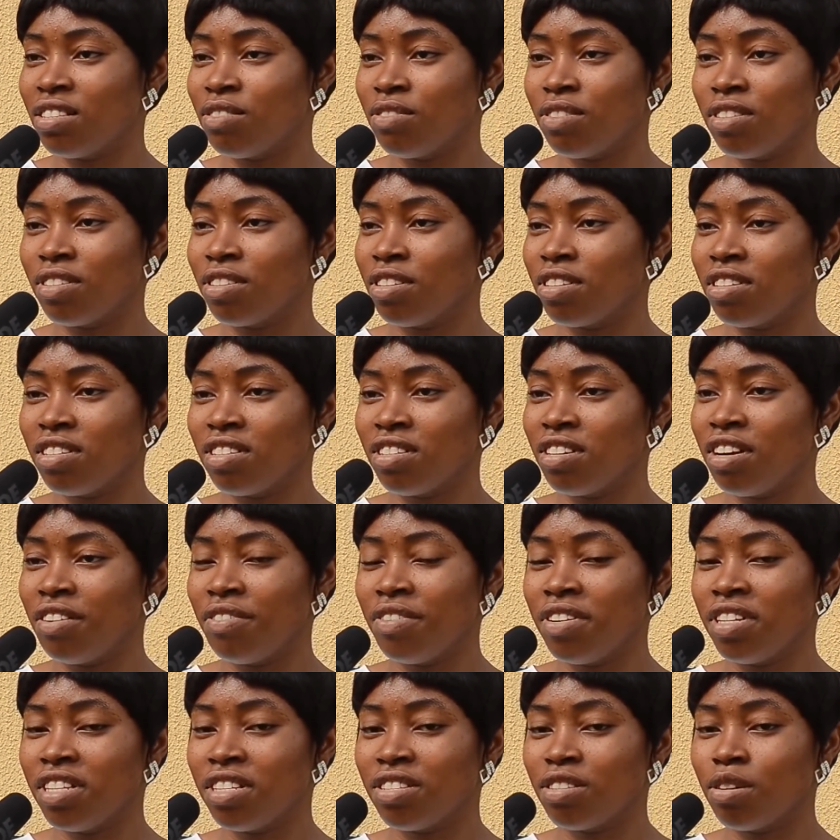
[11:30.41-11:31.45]
It was not, it's not
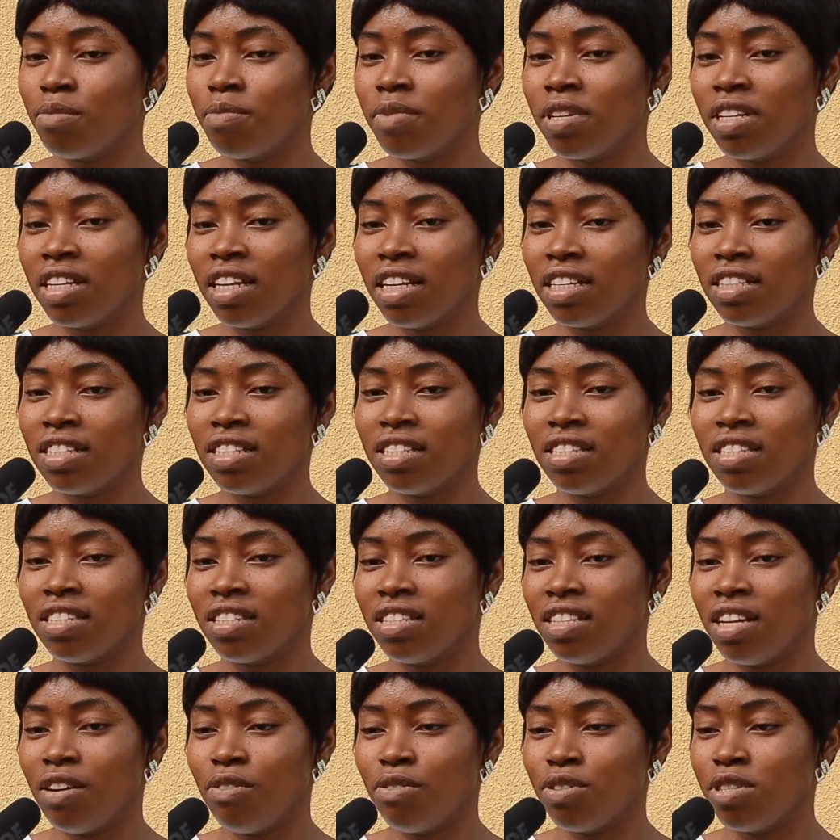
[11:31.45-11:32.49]
really something that,
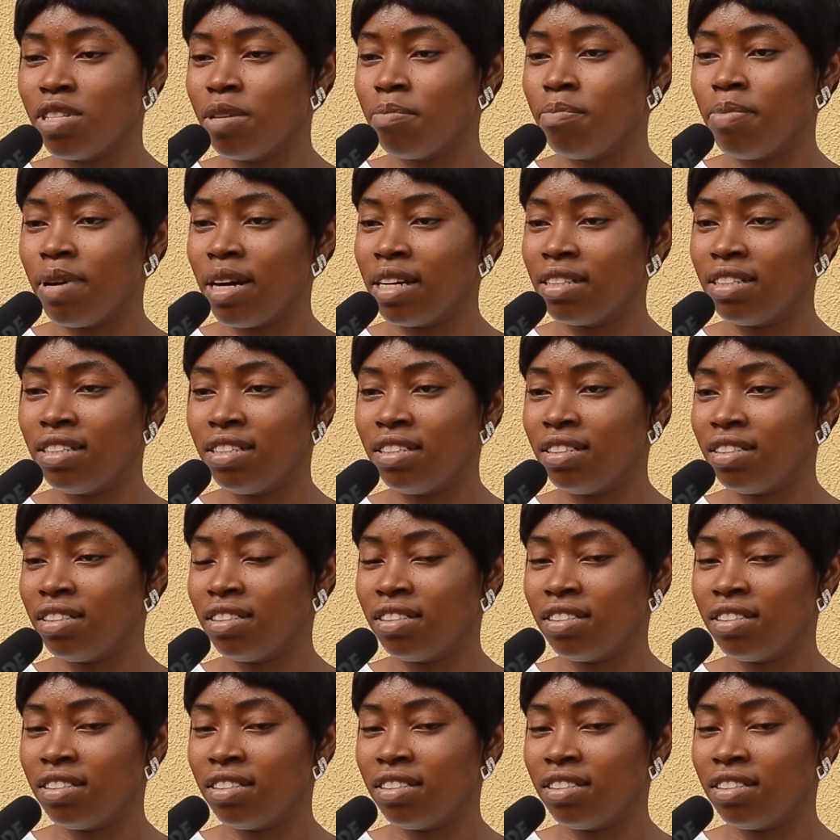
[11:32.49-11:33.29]
that was a bad,